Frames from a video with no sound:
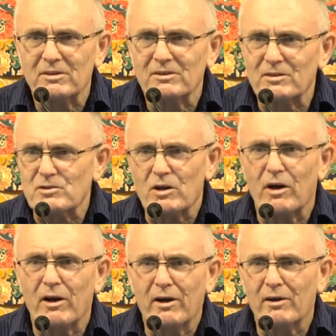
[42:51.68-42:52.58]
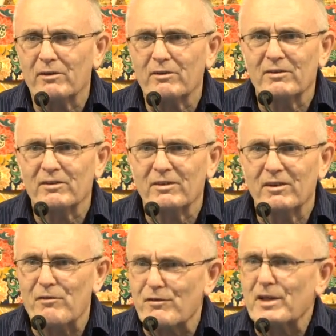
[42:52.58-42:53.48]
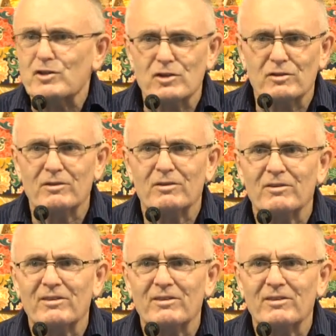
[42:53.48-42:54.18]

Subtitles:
desire, affection.